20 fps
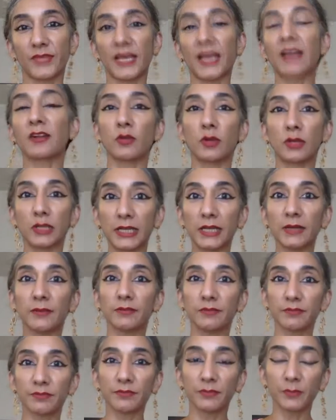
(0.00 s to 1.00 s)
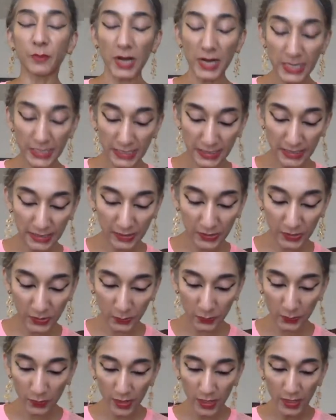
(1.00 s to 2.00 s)
angrily, right?
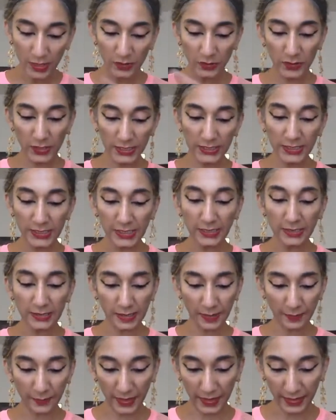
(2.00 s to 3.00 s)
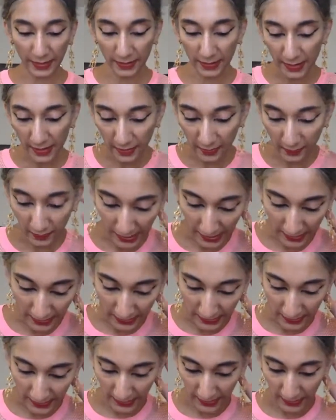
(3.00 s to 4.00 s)
So he's done something,
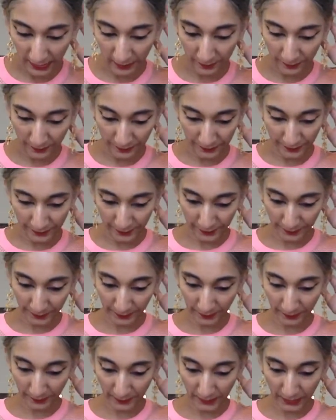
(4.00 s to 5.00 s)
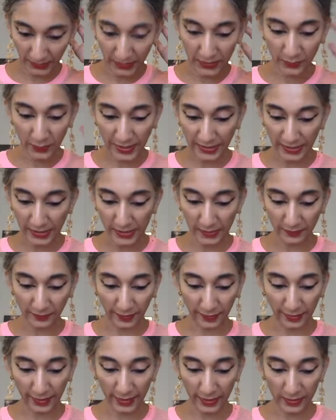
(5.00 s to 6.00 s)
and directors are
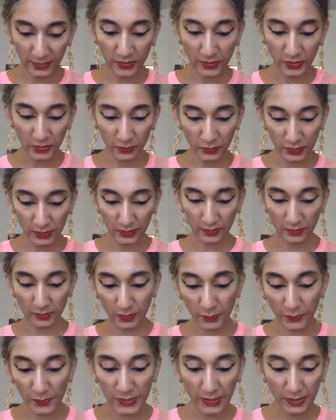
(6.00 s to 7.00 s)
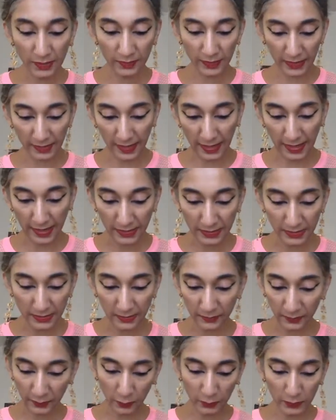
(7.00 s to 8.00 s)
very astute in observing that,
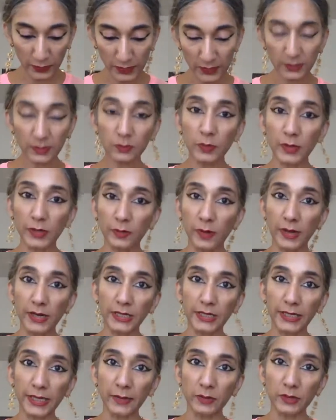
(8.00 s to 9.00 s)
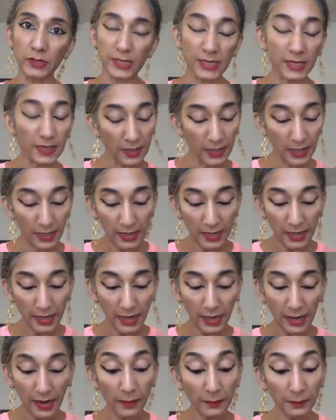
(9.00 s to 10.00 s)
of course, quite rightly, I would say.
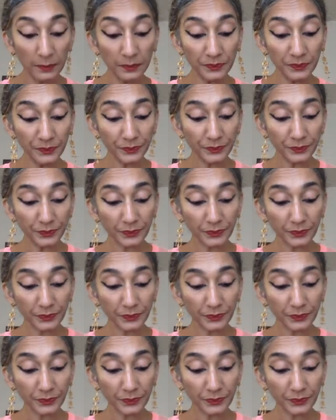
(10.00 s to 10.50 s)
And